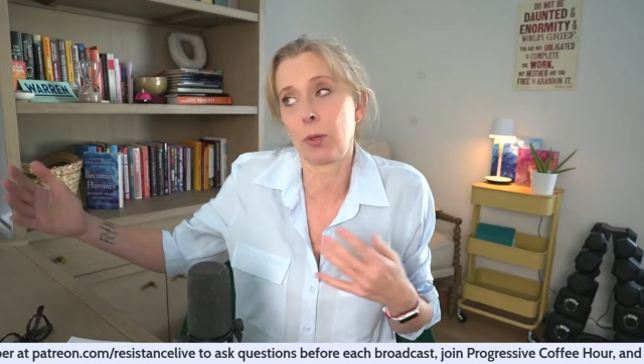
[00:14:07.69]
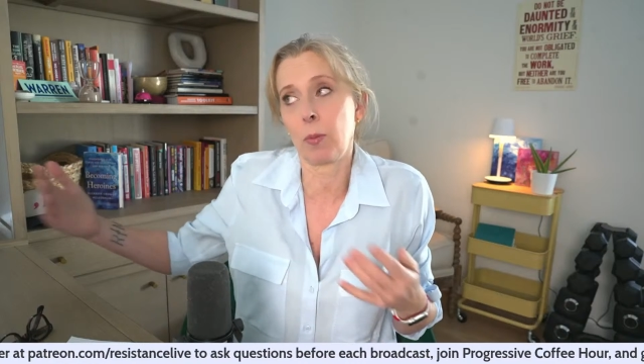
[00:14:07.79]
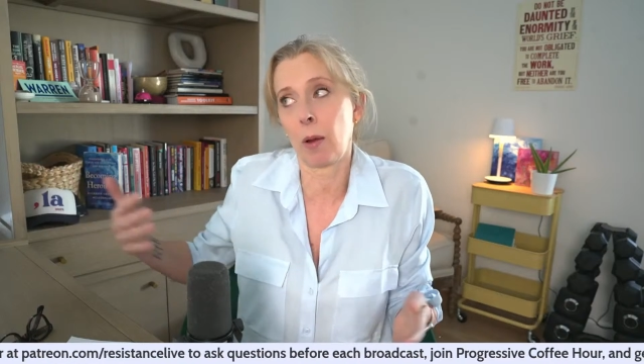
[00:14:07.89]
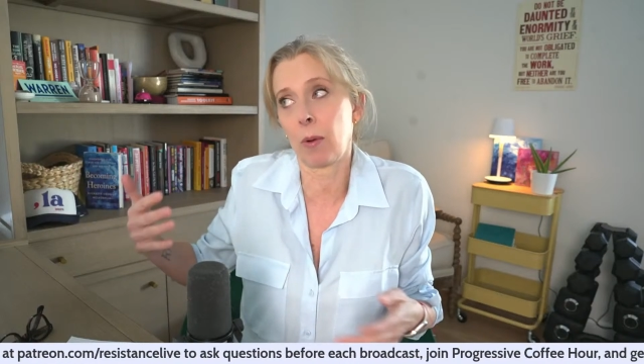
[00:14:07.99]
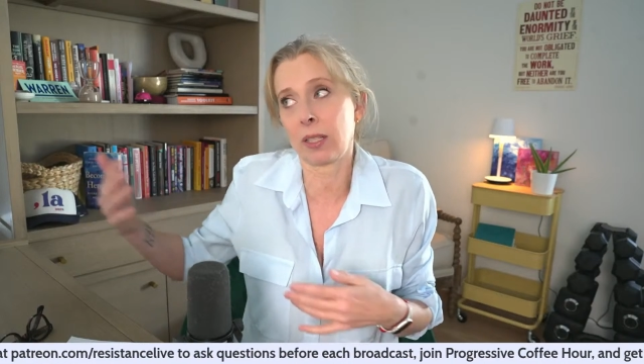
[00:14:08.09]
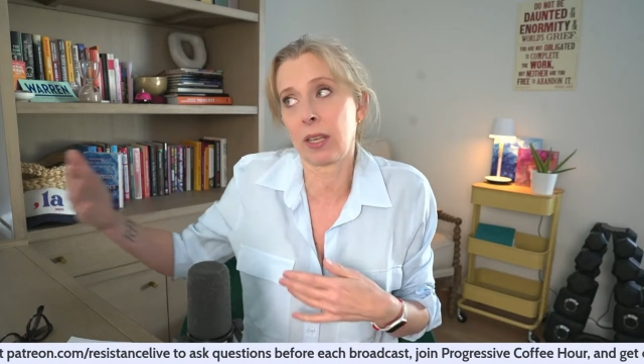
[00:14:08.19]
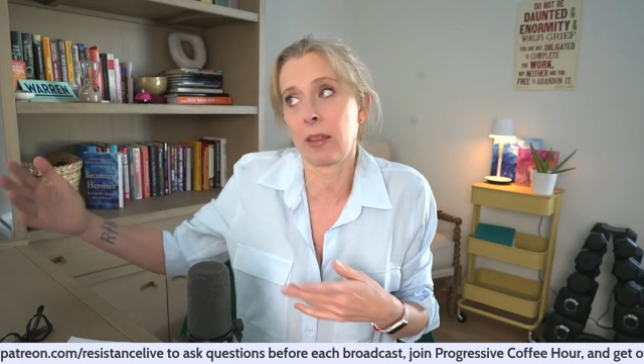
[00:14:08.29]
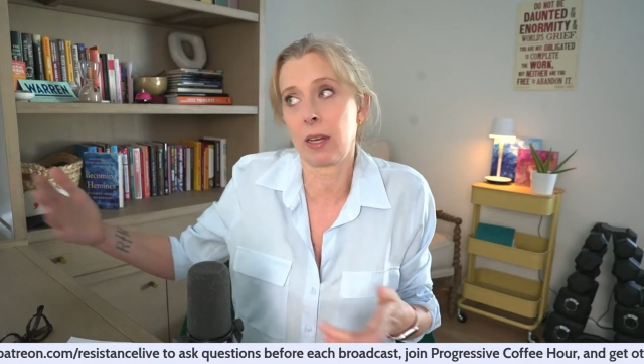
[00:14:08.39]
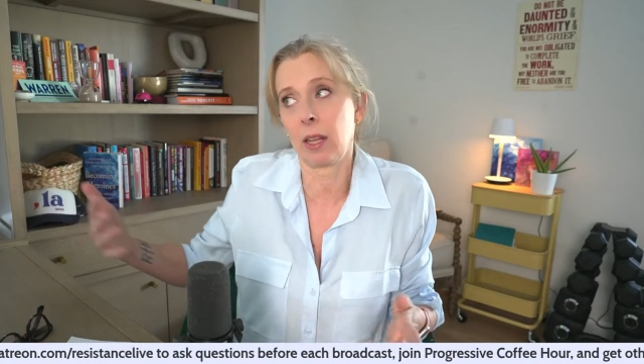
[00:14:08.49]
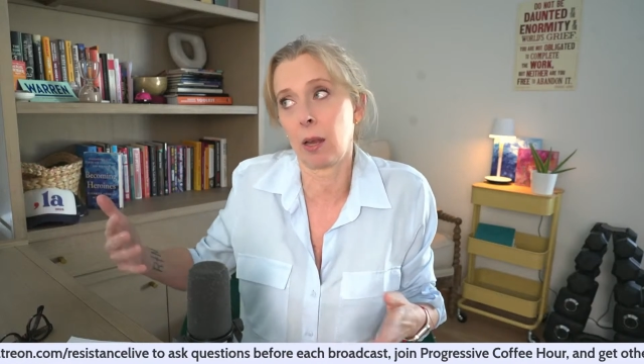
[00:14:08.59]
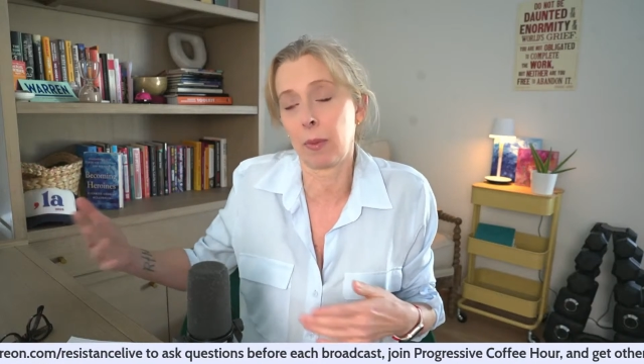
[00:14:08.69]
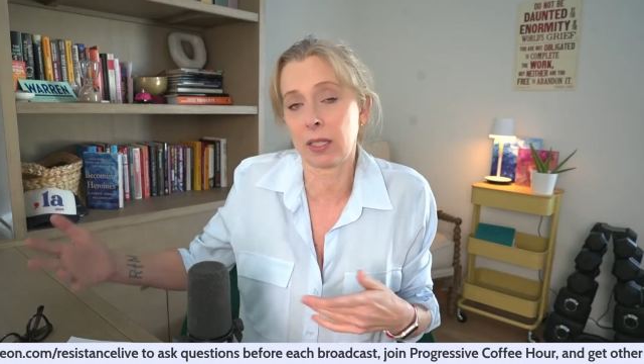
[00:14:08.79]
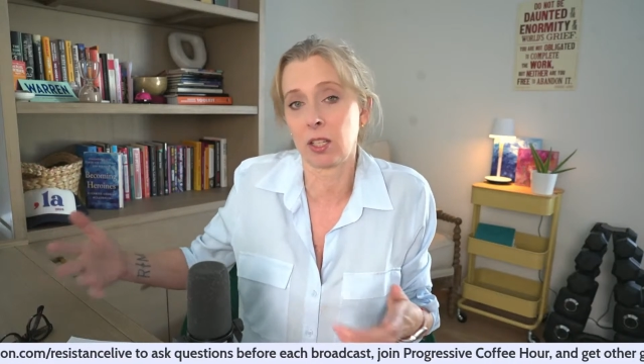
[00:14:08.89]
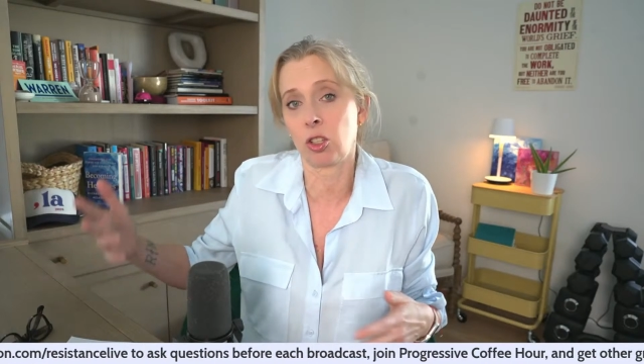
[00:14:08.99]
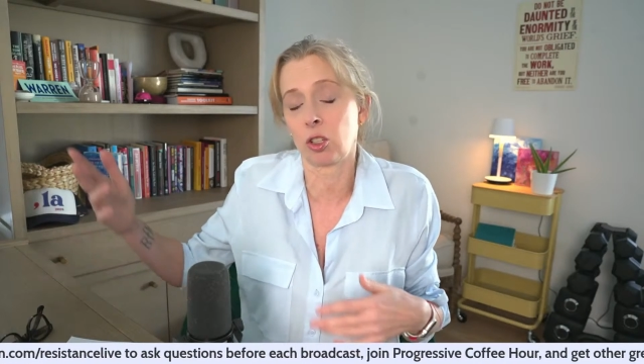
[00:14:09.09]
you might want to say that Elon
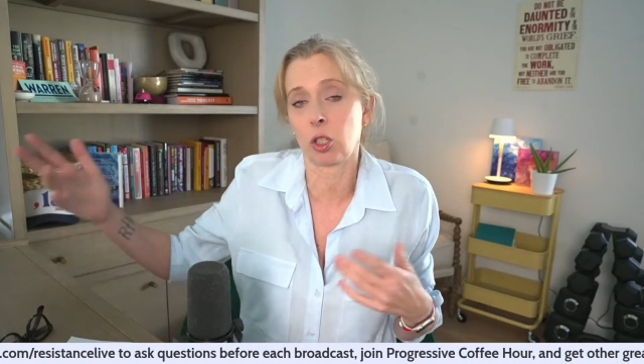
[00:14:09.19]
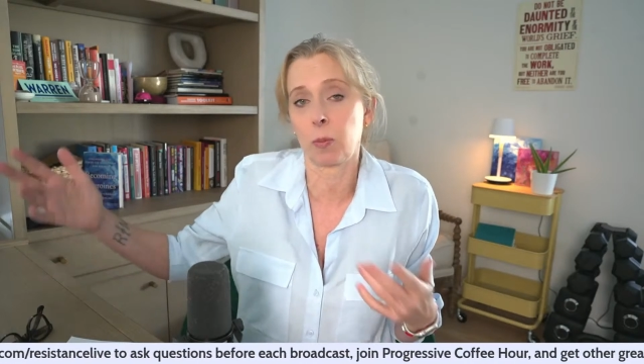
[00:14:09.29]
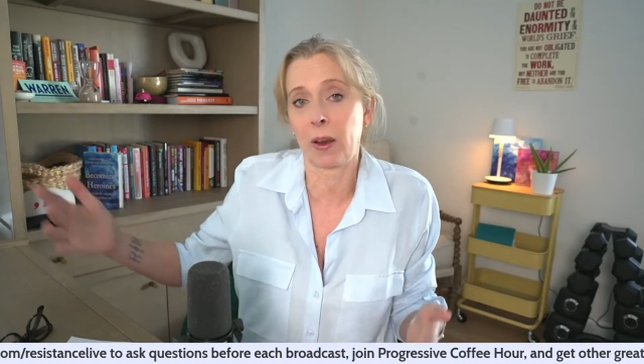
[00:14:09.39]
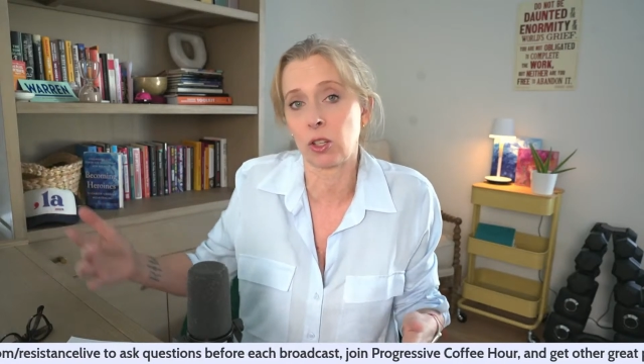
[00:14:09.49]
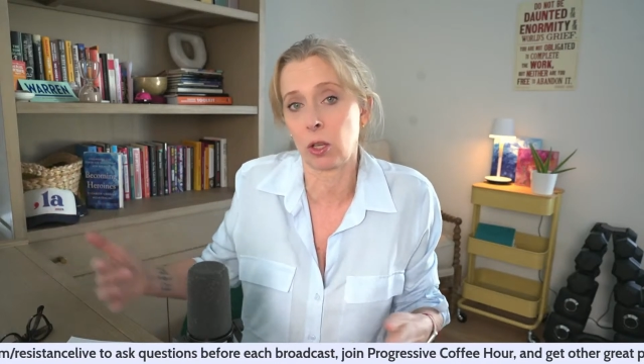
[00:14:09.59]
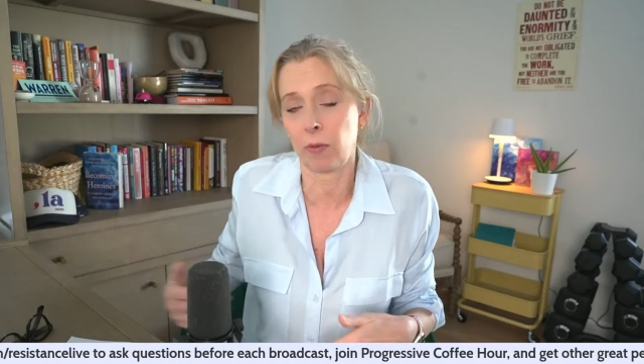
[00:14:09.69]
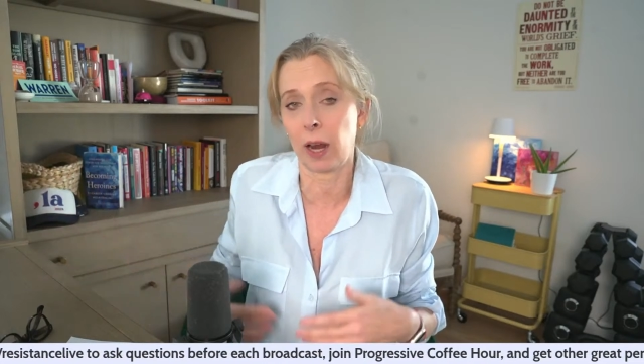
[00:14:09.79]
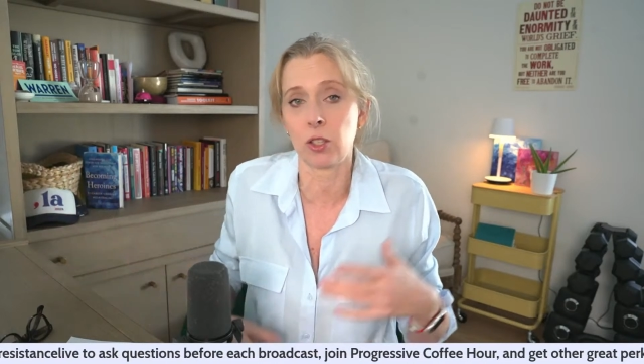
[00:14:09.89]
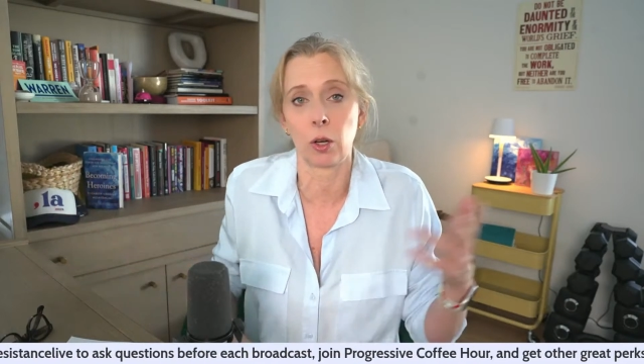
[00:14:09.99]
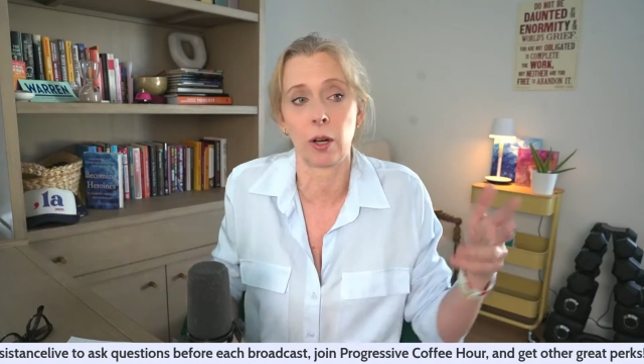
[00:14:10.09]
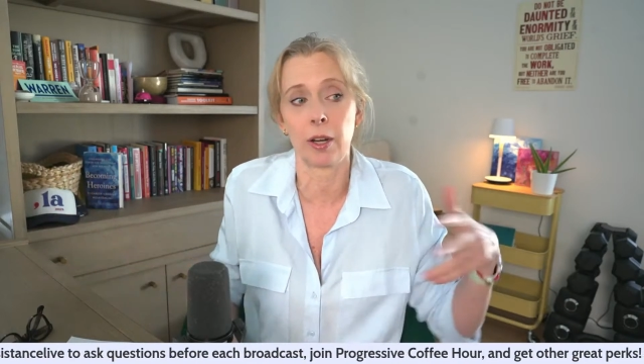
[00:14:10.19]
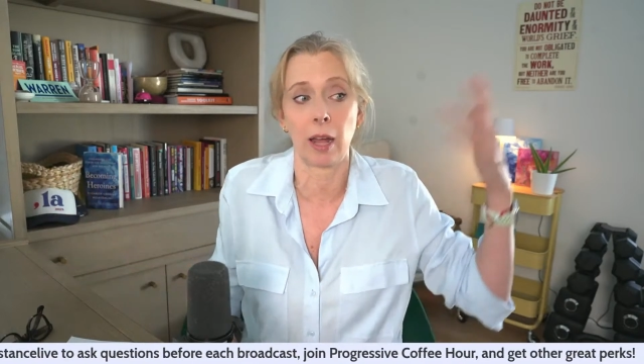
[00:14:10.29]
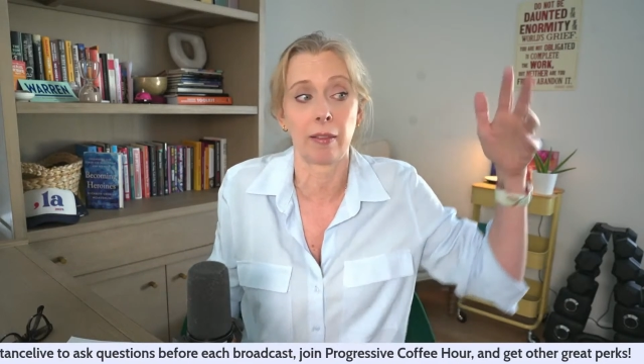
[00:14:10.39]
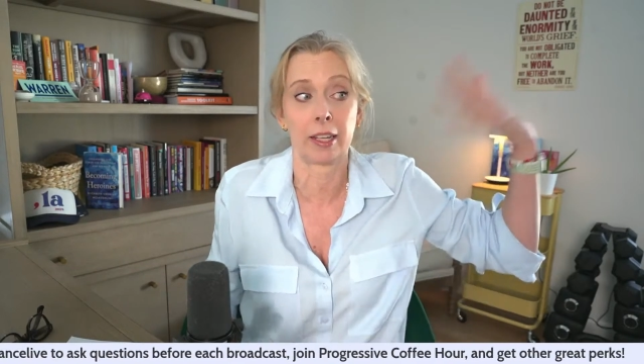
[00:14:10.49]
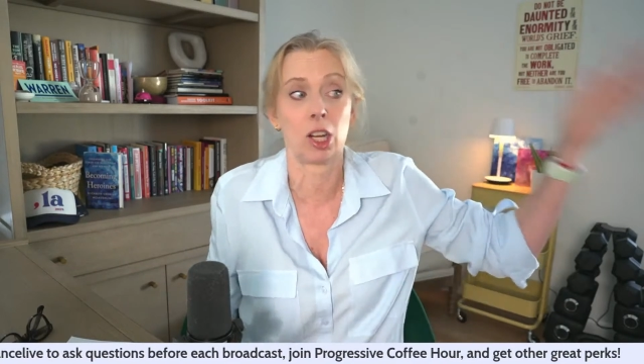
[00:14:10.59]
Musk is just your special advisor and
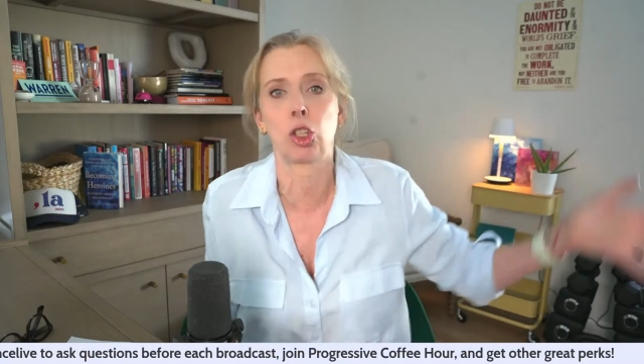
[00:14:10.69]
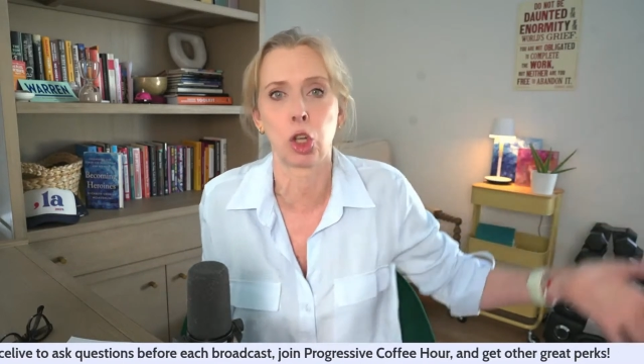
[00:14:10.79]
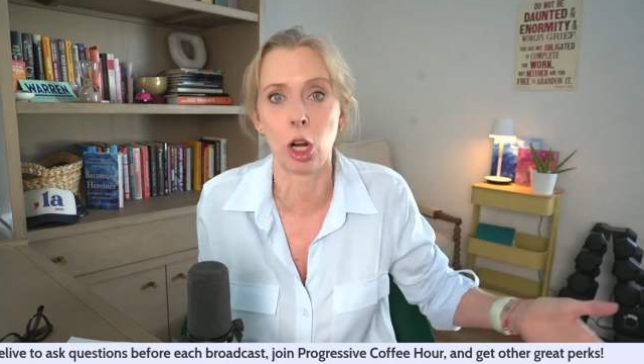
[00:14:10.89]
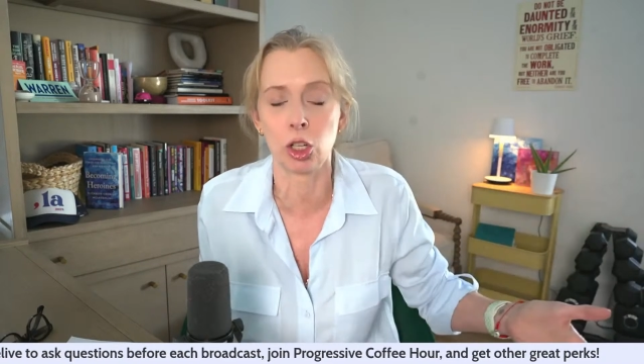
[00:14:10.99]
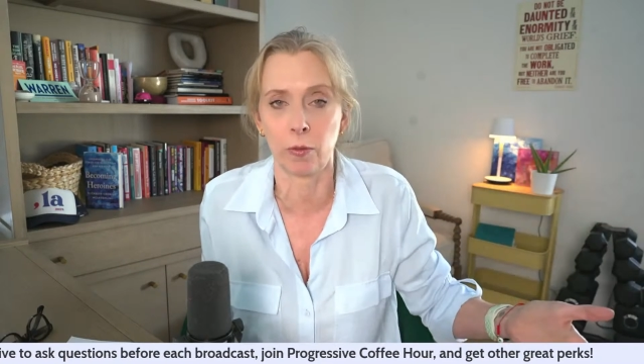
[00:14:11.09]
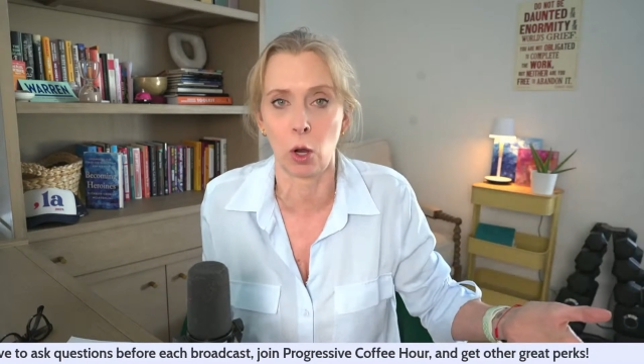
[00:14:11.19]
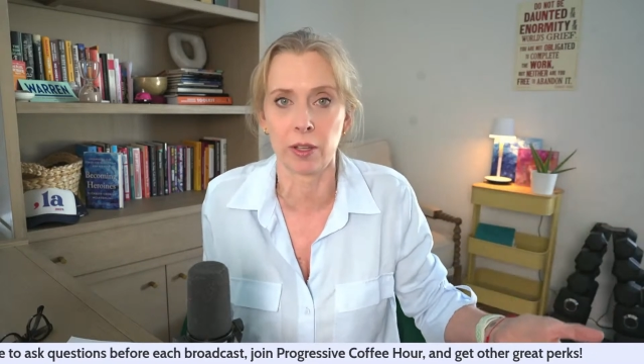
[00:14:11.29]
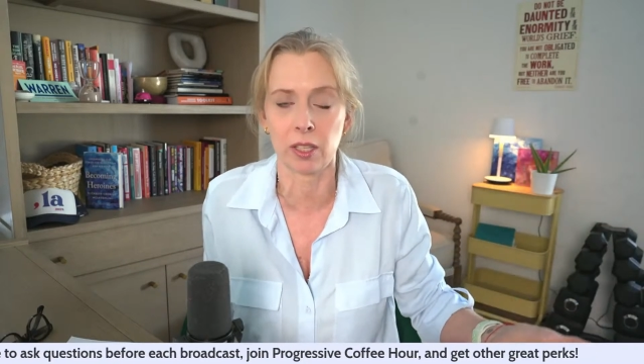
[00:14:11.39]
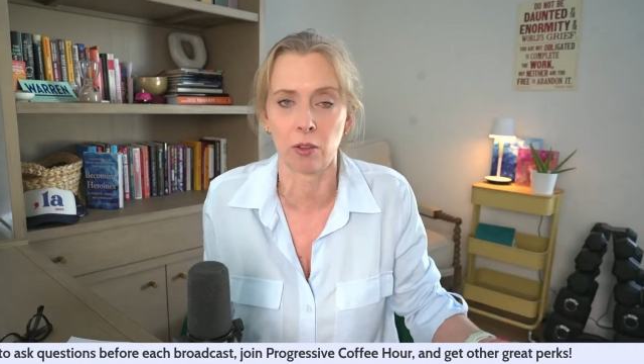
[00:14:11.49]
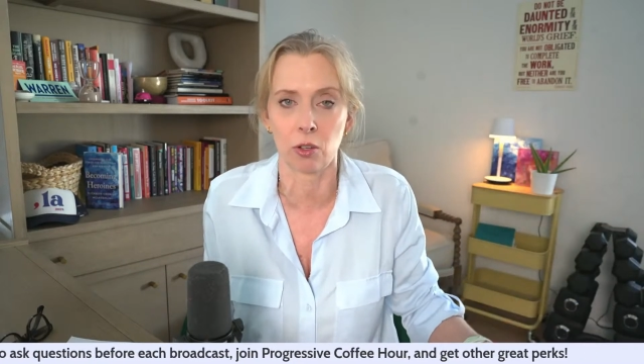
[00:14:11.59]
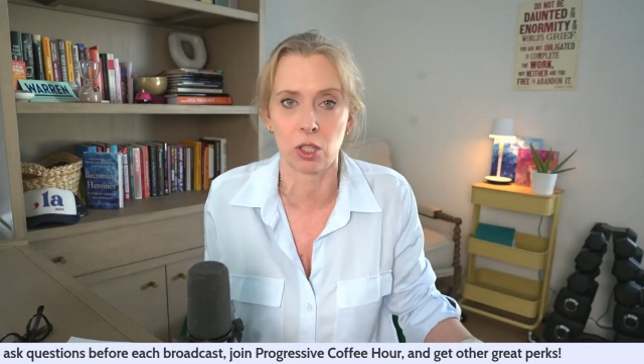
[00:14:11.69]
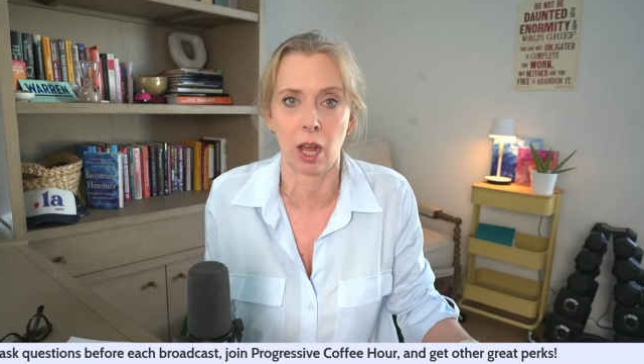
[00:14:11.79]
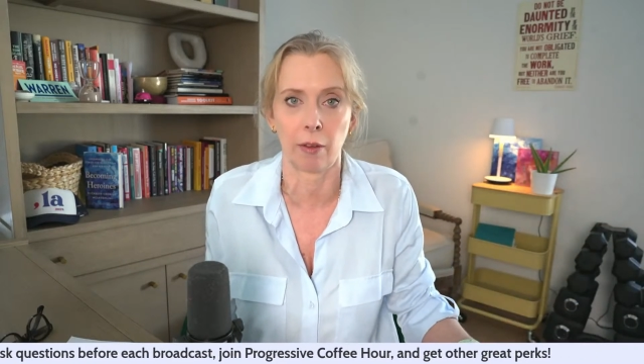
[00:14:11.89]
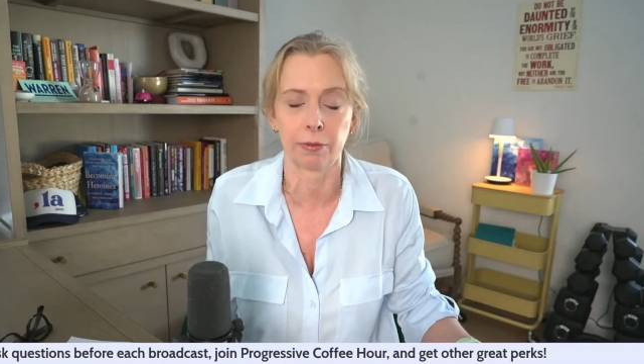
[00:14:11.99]
not like in charge of all this other stuff.